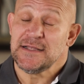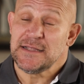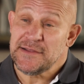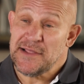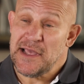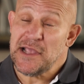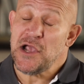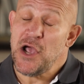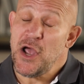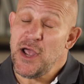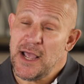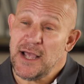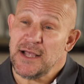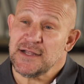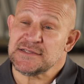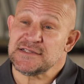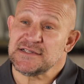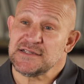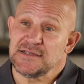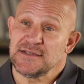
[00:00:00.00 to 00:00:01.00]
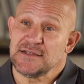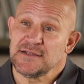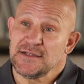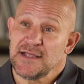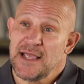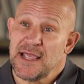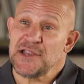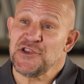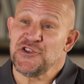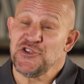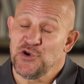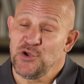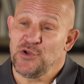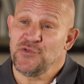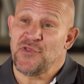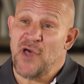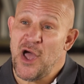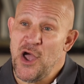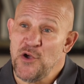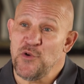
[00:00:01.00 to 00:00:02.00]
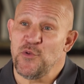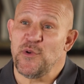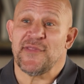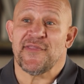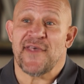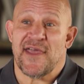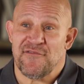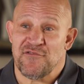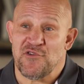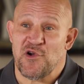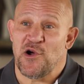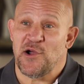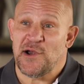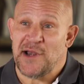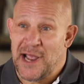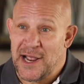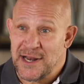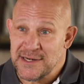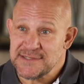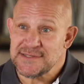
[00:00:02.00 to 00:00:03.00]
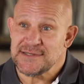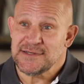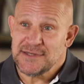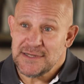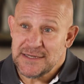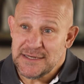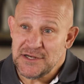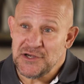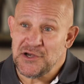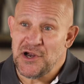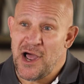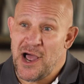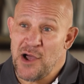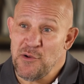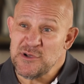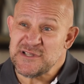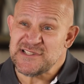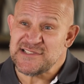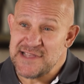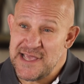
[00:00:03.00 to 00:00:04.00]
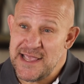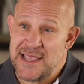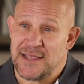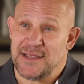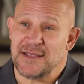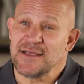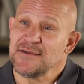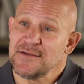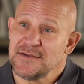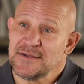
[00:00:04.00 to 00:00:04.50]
they go out, and you'll know when they've gone out. You know, I was there.